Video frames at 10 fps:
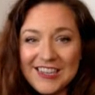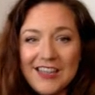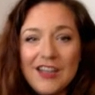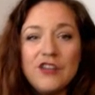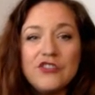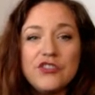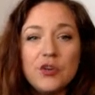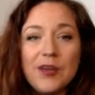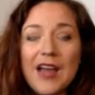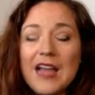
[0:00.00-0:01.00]
So when
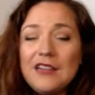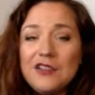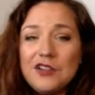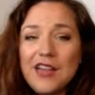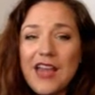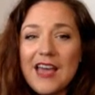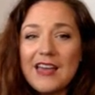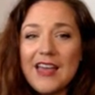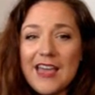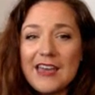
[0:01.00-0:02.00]
I look at
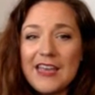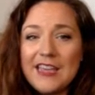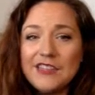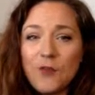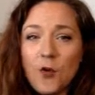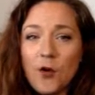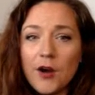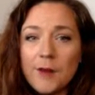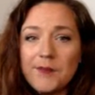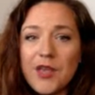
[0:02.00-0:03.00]
NH4
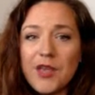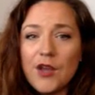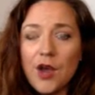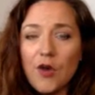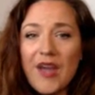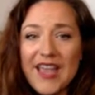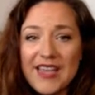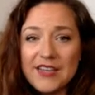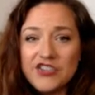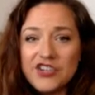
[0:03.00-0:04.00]
and
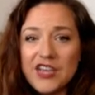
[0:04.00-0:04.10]
OH and I